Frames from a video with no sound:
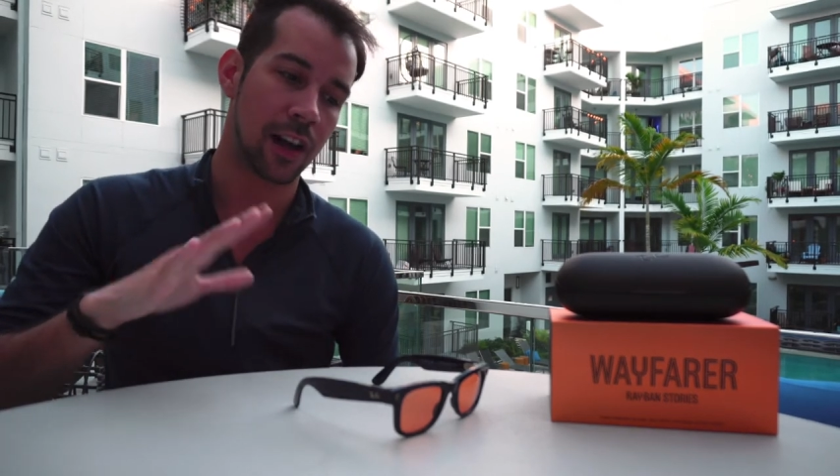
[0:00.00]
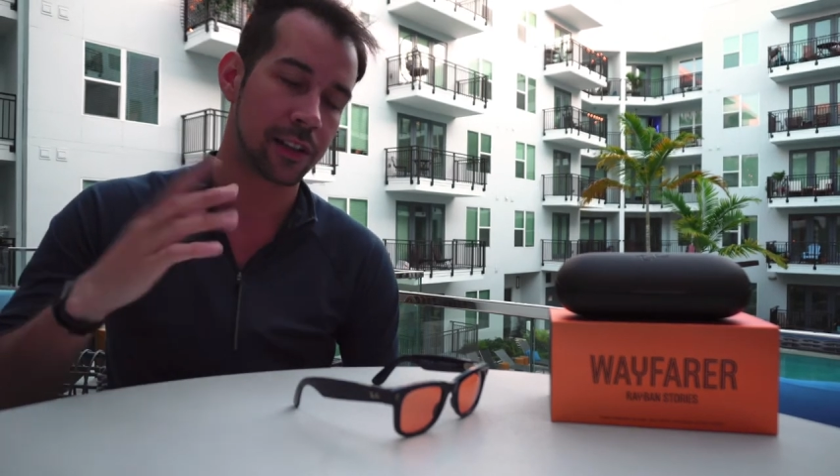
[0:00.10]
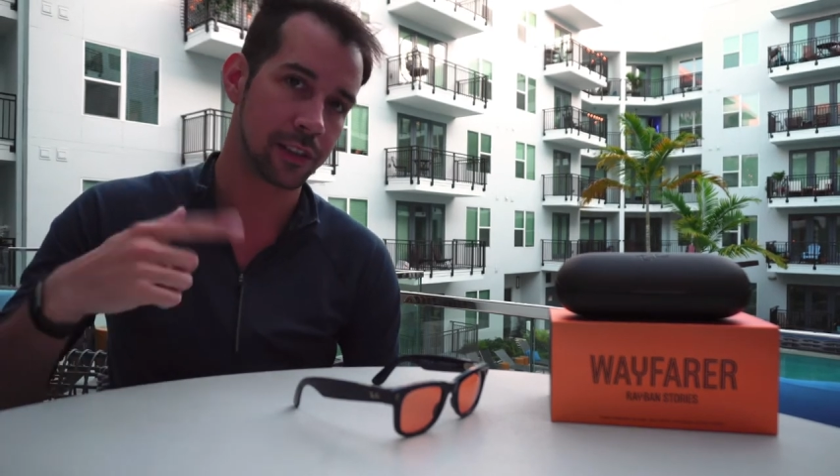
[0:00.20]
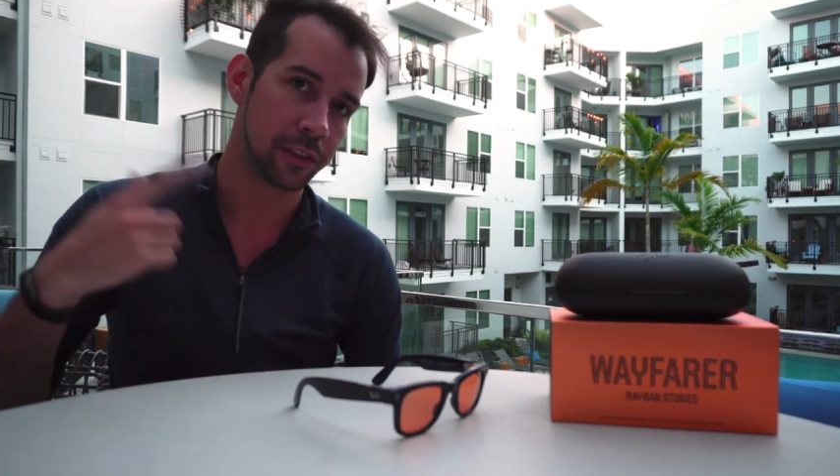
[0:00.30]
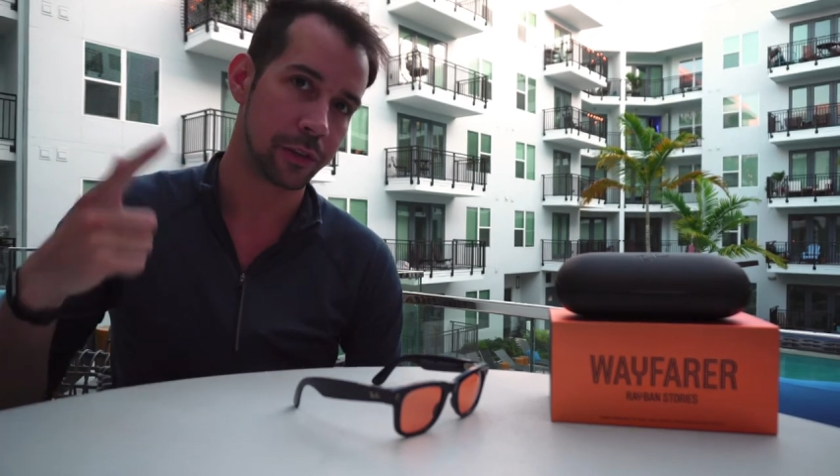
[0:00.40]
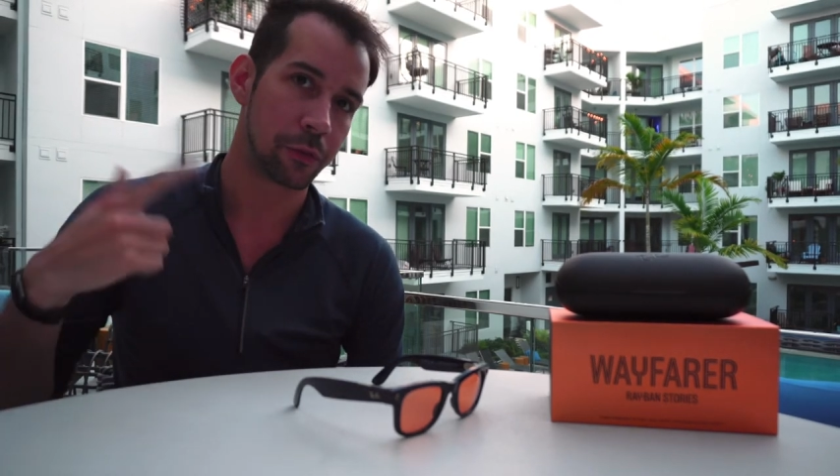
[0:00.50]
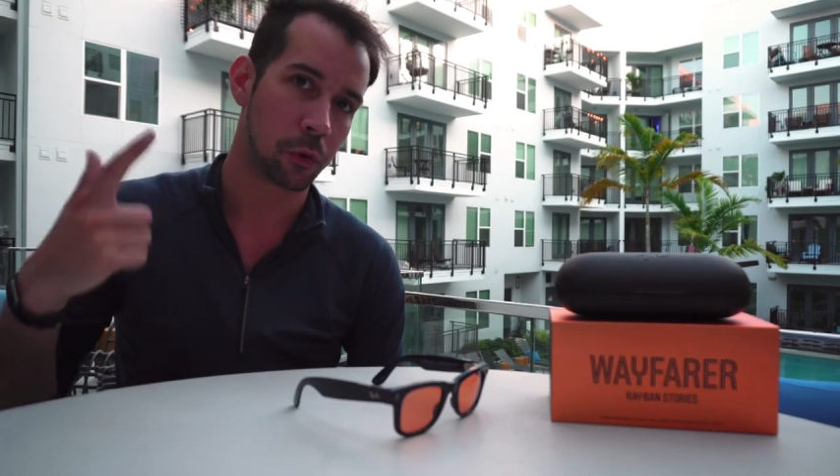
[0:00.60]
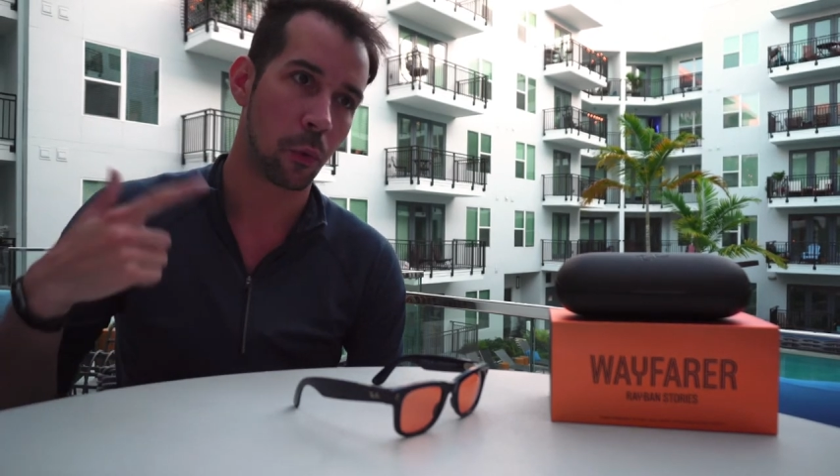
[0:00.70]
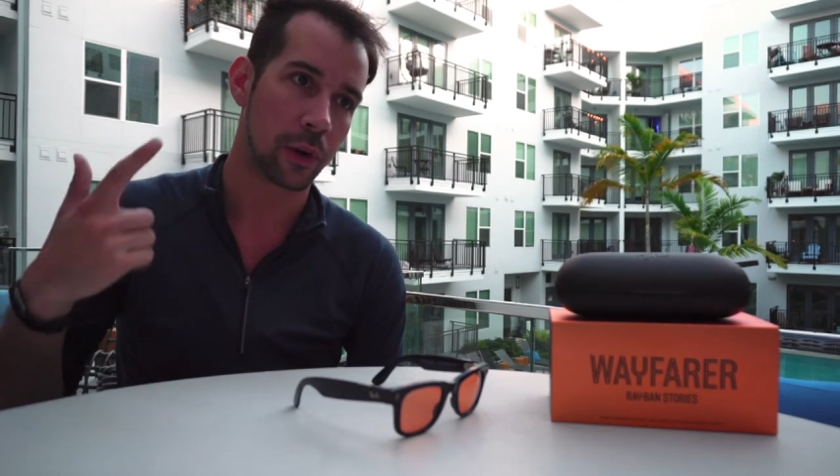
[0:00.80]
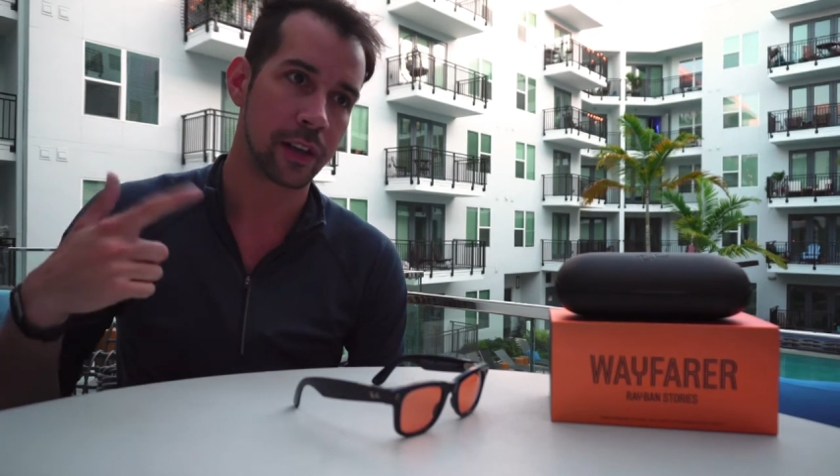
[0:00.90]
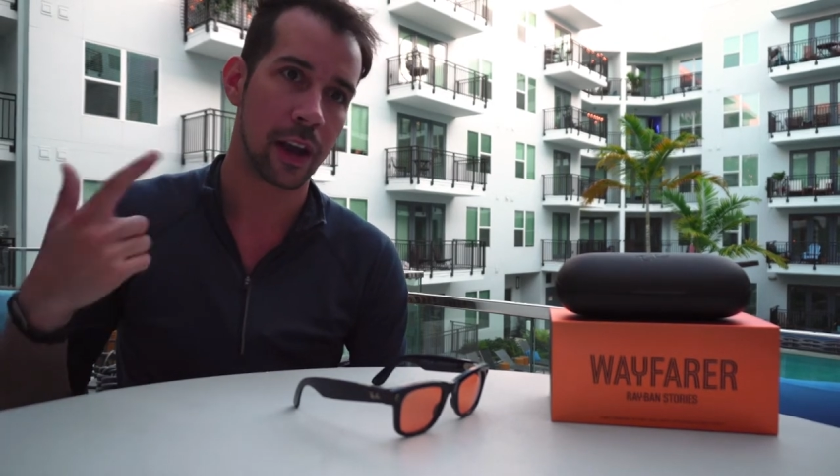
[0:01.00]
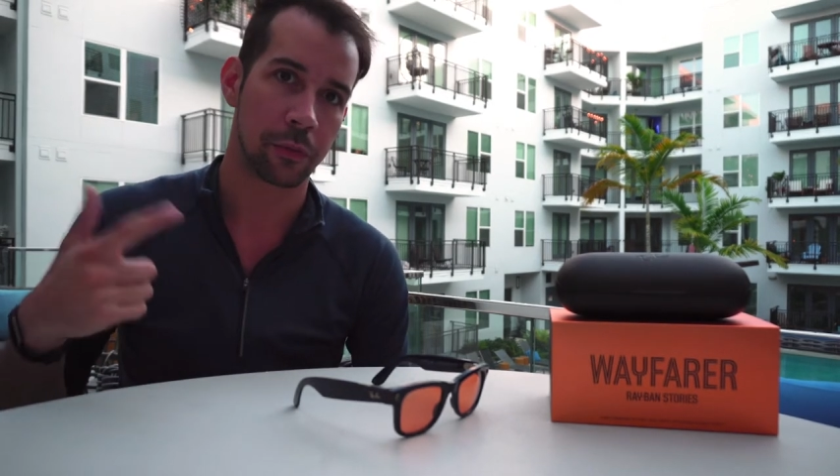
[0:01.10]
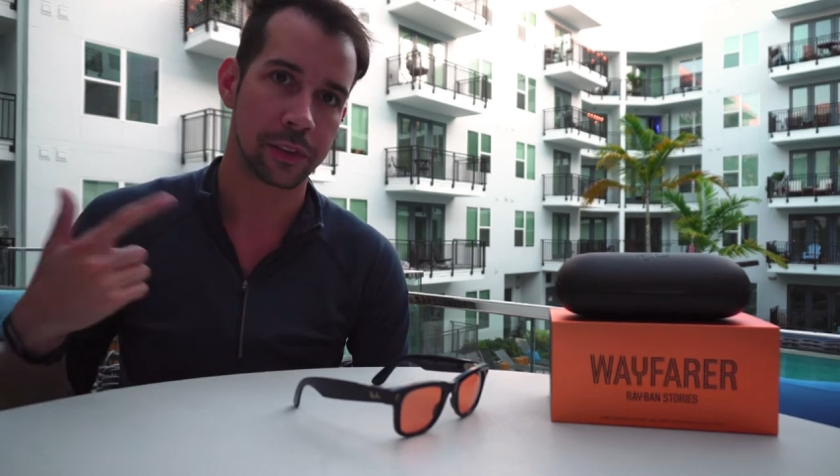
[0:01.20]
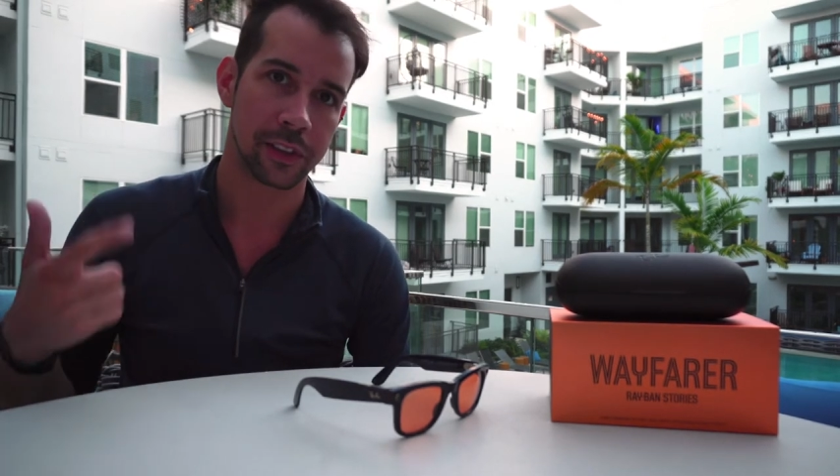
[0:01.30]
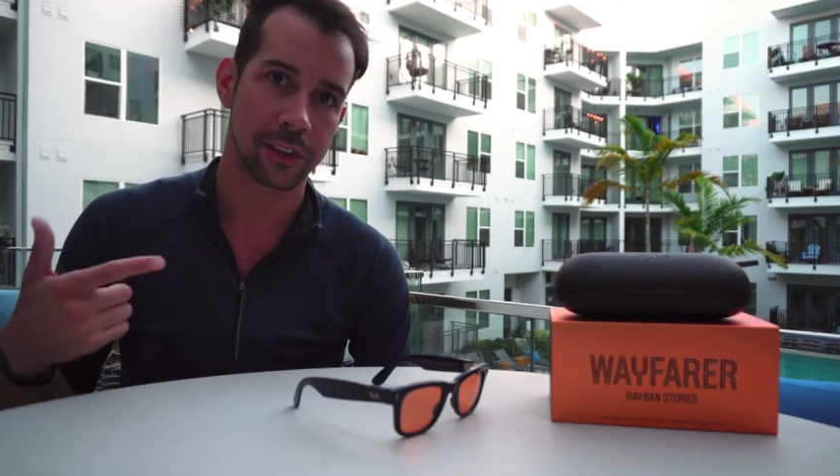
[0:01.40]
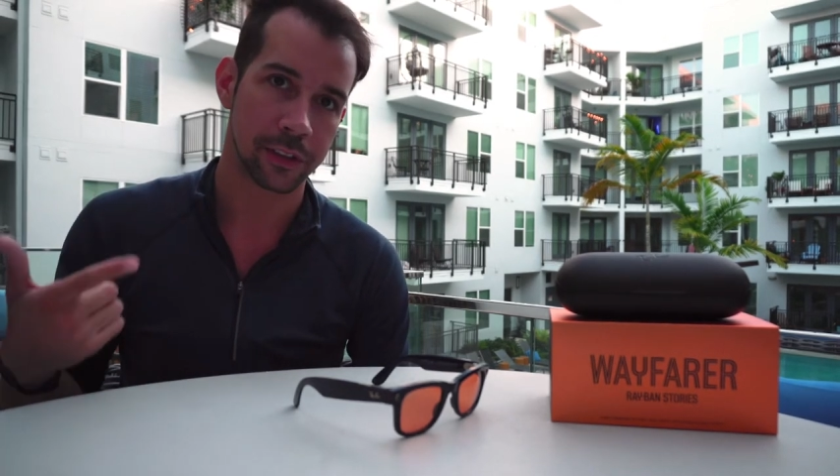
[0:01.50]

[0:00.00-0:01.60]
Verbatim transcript: constantly recording everything